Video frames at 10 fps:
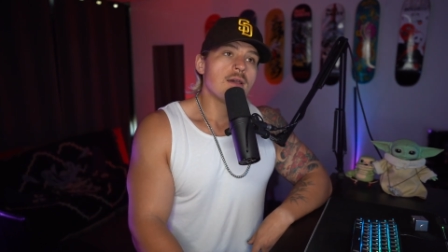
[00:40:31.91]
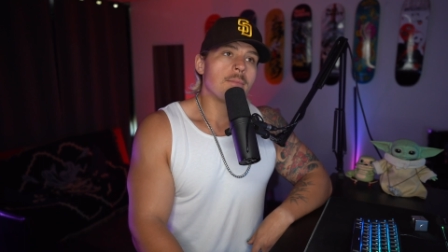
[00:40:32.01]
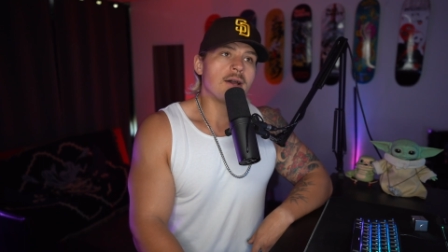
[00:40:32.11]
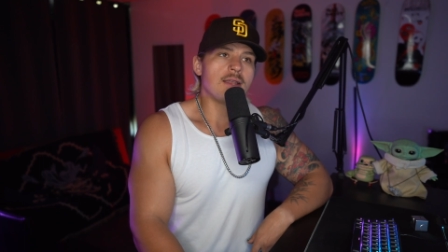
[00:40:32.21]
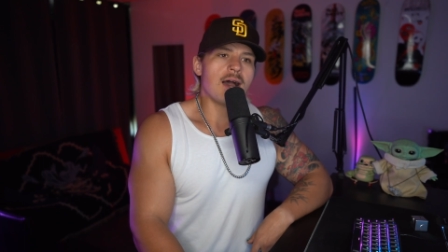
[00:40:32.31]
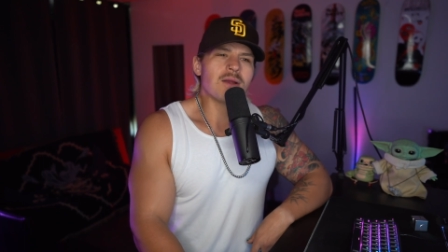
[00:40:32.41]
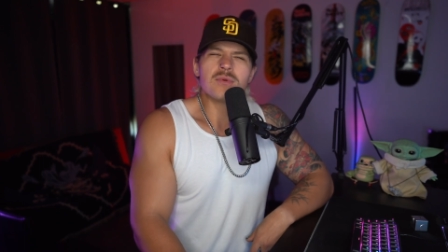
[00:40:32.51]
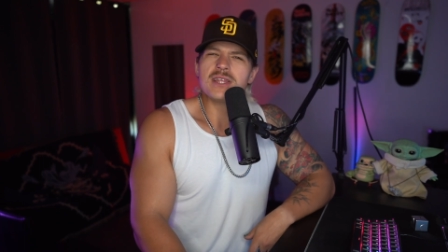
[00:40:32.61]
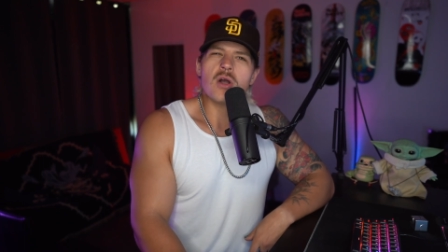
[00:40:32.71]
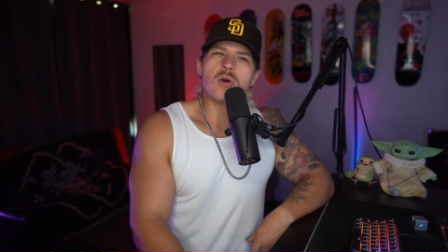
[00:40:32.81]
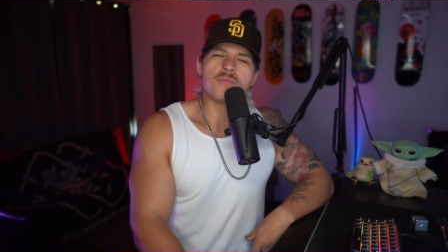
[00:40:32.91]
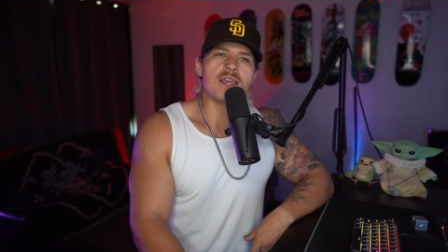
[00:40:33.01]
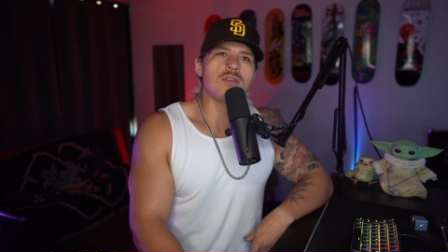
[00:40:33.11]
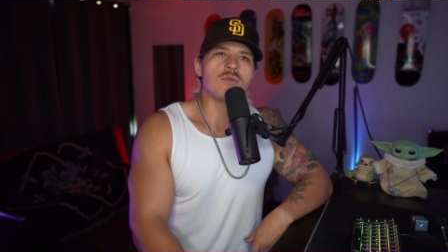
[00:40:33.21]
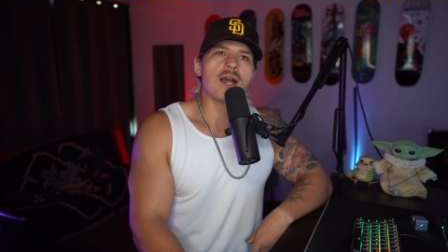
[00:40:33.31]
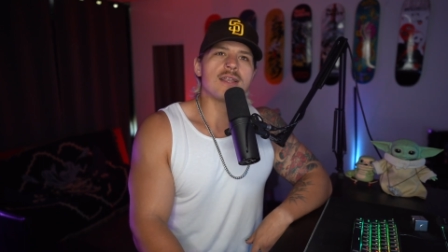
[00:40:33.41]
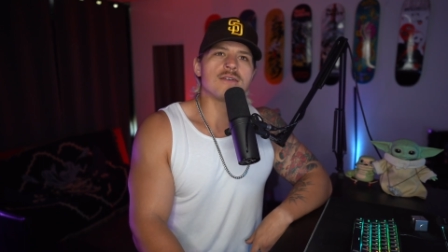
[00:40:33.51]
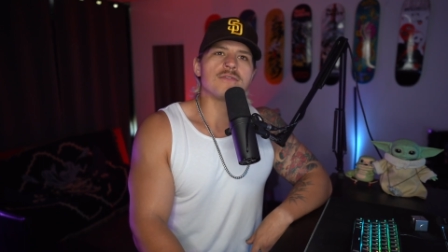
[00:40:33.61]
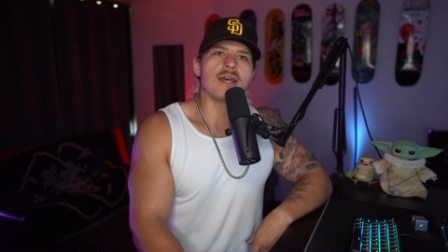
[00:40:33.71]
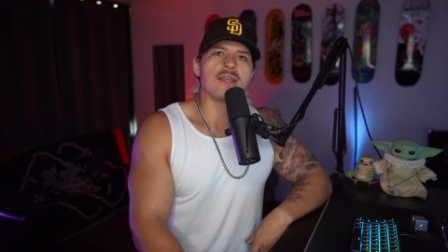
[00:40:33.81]
But I really hope that you kind
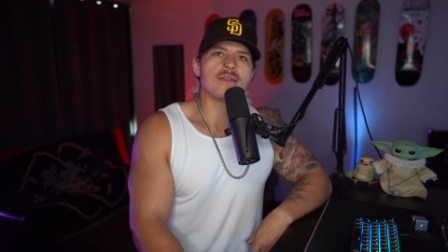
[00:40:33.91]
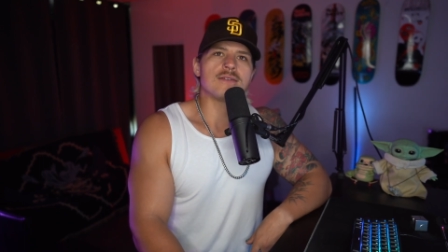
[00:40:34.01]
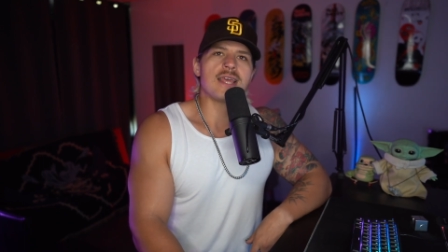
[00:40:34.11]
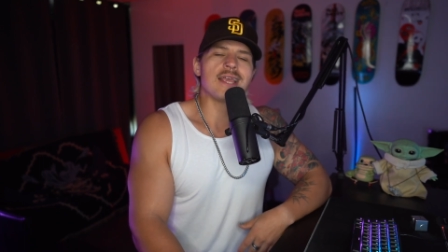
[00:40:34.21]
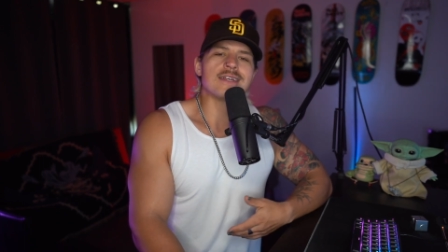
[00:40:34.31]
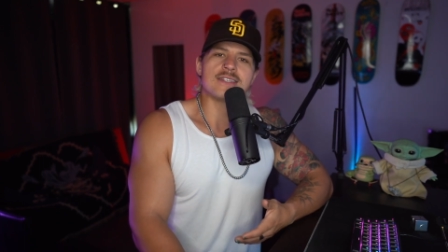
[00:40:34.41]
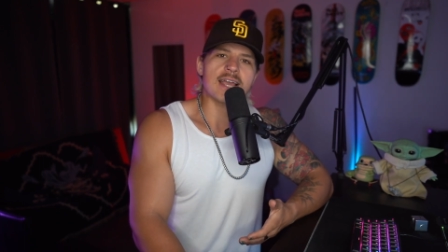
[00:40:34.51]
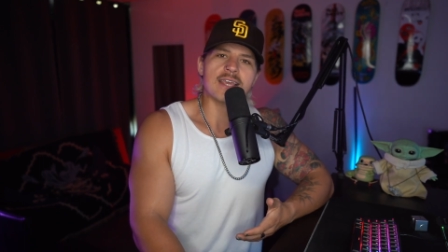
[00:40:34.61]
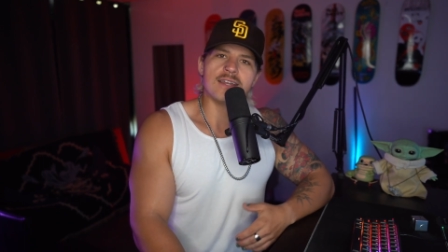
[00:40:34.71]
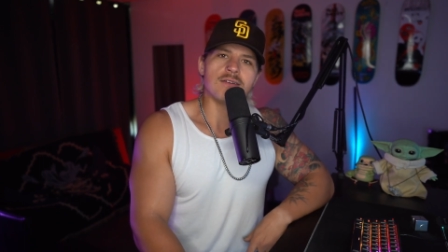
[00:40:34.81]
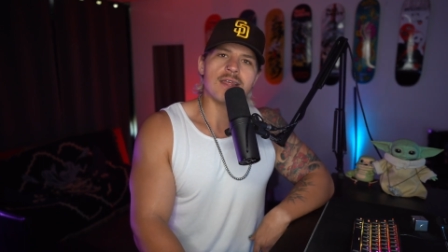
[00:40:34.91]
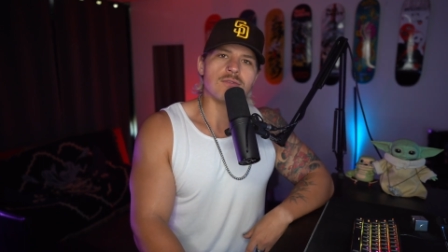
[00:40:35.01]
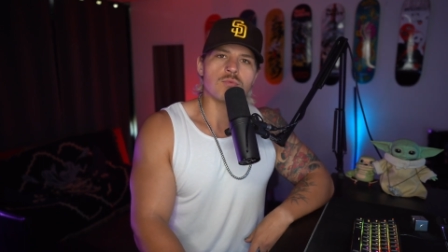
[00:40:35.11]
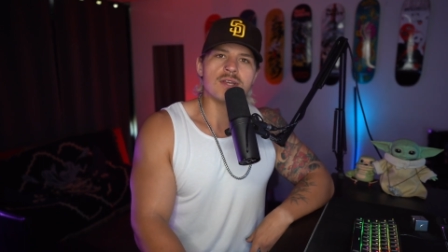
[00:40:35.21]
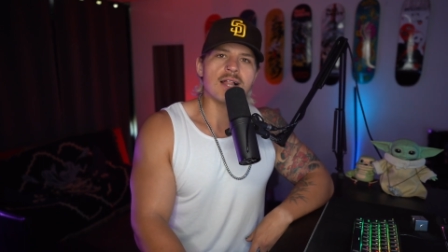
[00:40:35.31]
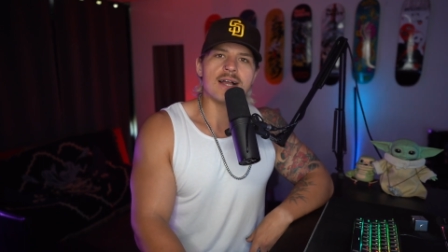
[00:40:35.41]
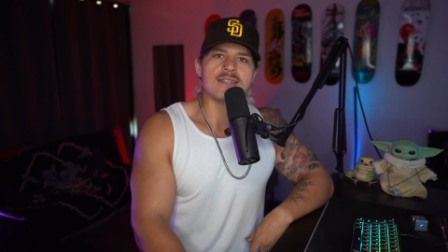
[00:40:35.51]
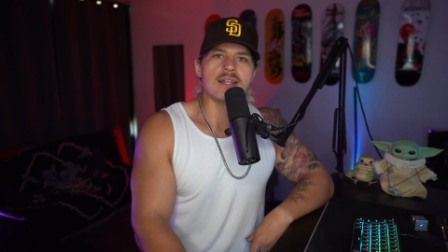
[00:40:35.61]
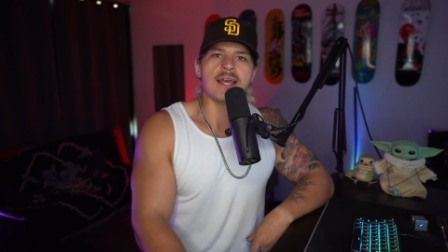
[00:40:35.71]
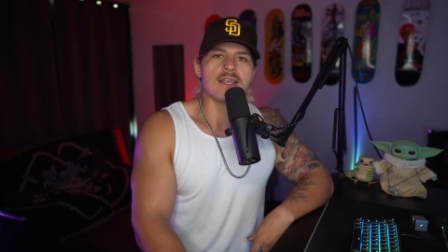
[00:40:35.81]
of like take a second and, and realize
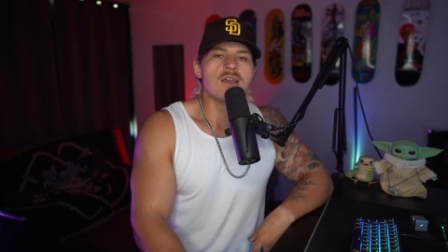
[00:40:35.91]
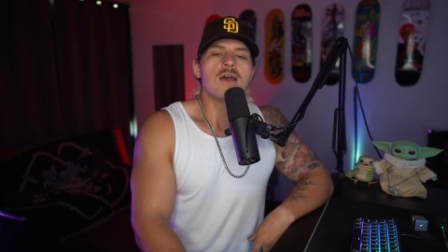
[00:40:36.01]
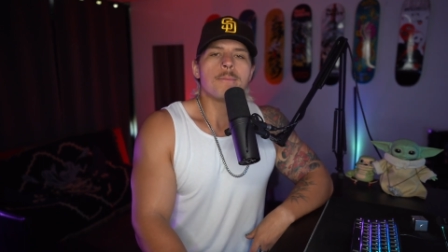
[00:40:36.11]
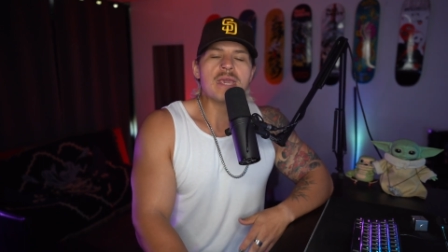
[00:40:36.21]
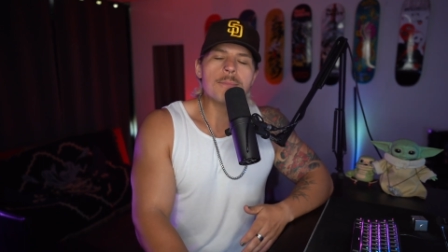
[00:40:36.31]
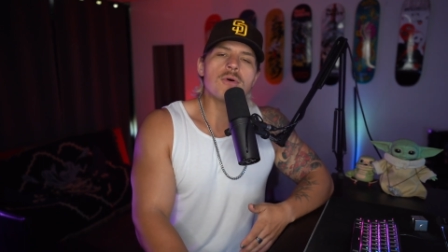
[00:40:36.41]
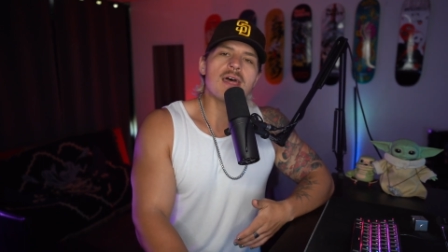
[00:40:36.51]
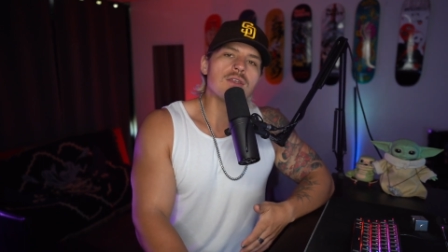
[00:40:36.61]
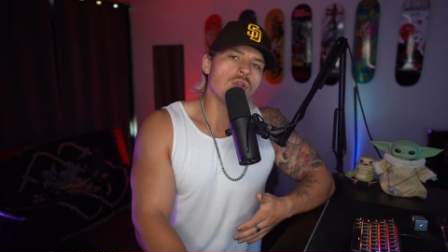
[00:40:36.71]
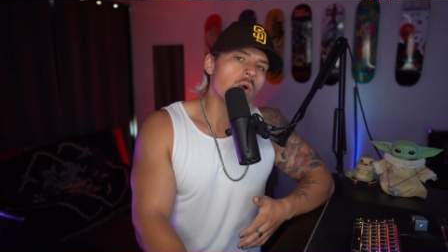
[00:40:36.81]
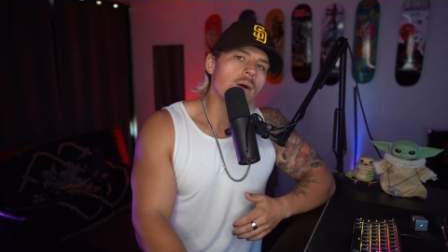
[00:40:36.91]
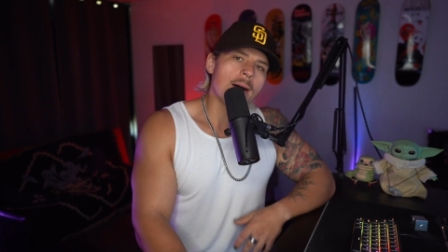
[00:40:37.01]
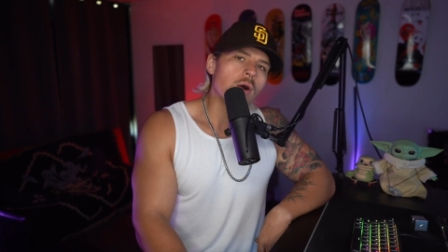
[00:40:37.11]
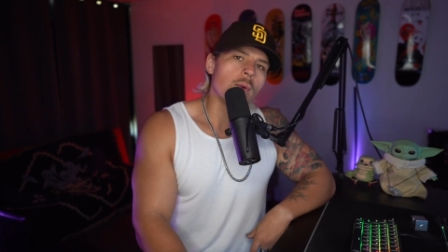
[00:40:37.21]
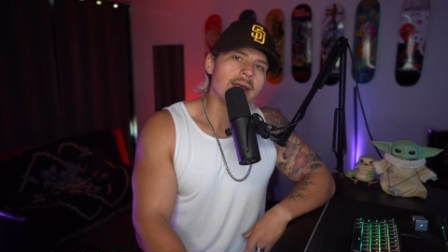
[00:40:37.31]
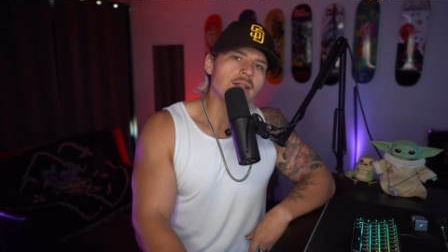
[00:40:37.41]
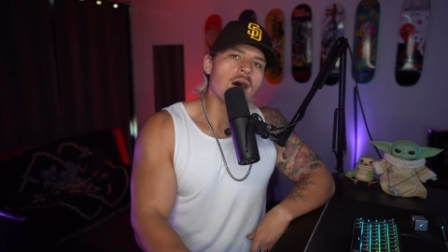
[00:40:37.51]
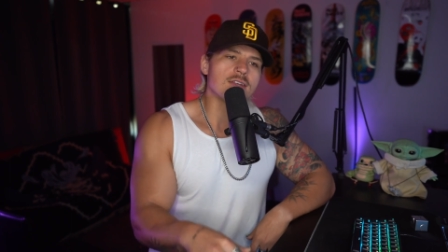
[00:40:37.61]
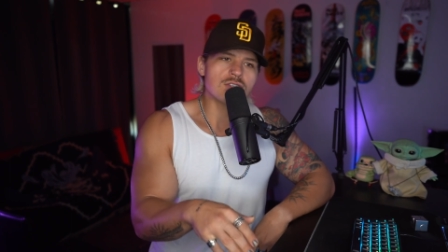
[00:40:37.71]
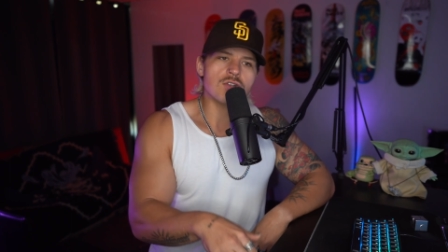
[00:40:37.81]
that like people that know about weight
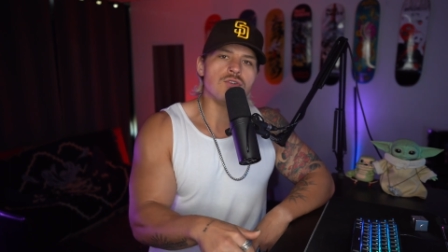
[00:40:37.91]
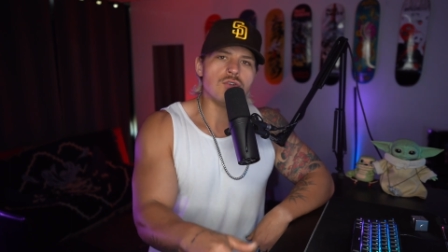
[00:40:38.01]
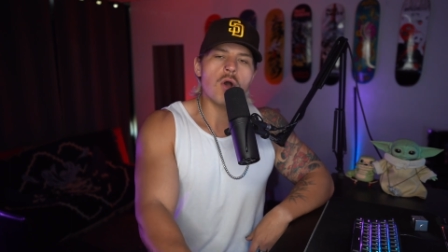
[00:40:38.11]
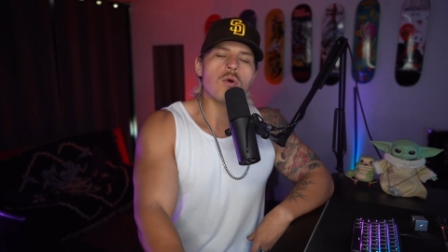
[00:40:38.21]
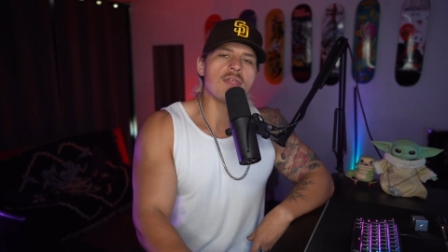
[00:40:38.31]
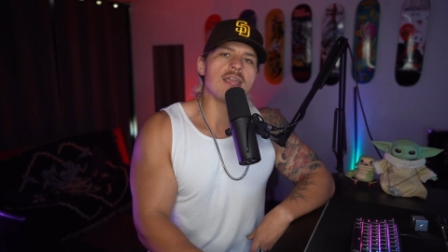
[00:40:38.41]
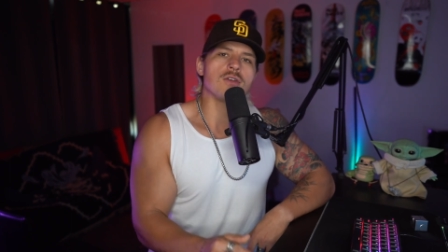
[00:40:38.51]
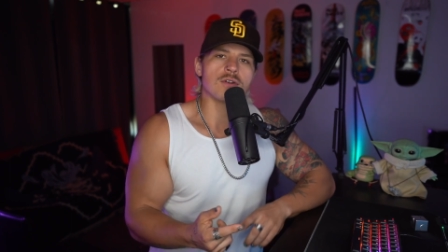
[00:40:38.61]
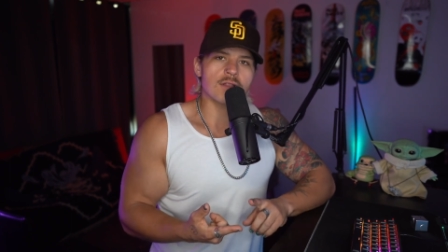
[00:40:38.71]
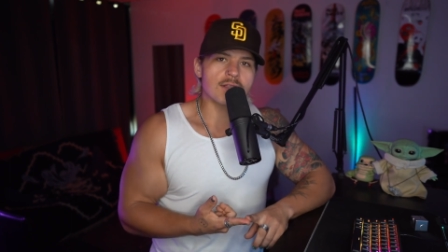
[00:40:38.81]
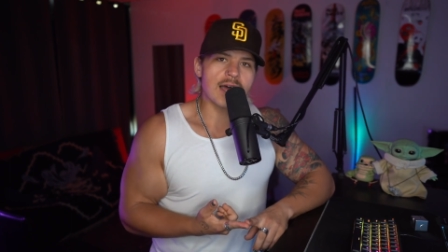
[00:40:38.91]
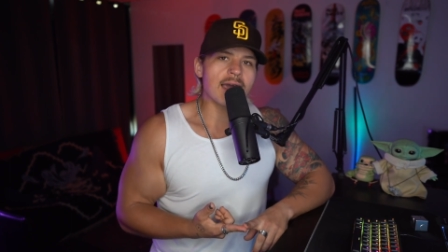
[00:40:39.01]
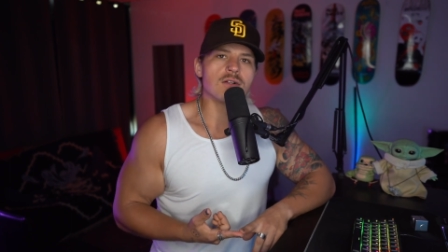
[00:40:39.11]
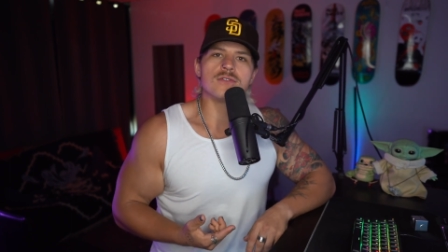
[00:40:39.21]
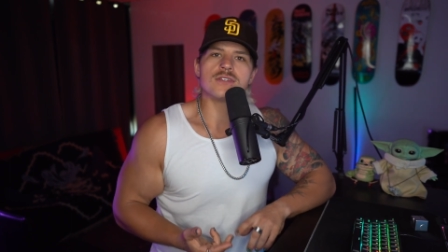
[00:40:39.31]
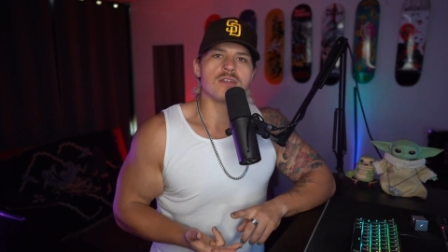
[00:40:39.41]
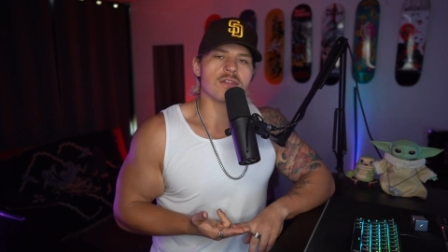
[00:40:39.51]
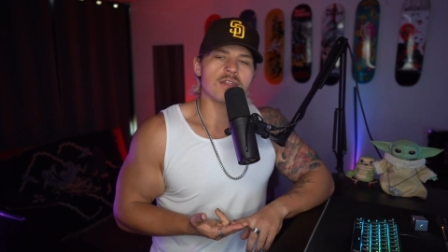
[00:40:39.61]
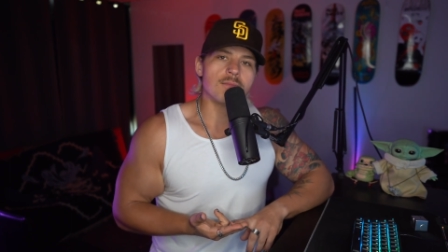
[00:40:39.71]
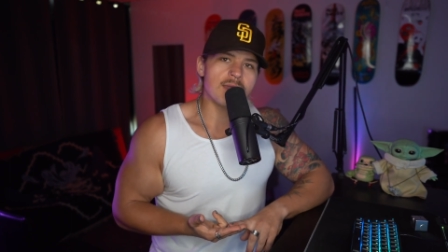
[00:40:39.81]
loss know that your titles, your
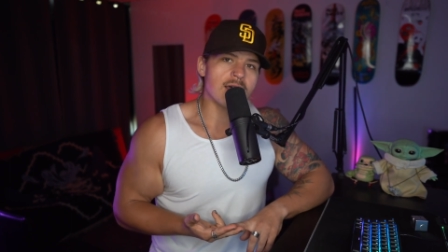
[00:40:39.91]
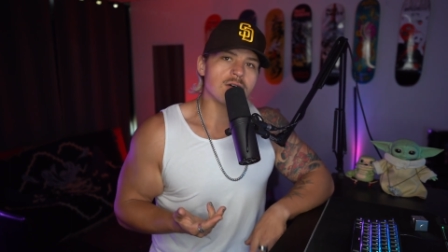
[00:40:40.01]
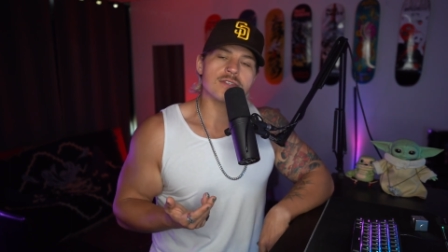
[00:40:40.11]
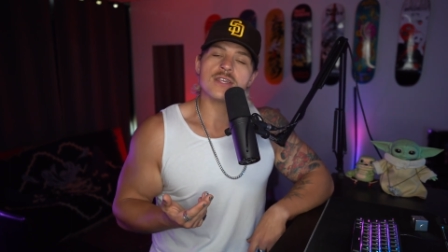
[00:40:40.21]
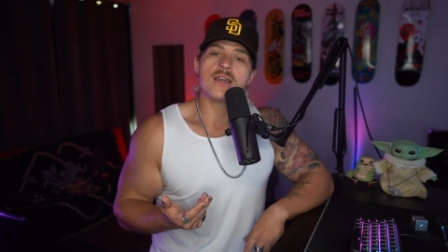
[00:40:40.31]
thumbnails,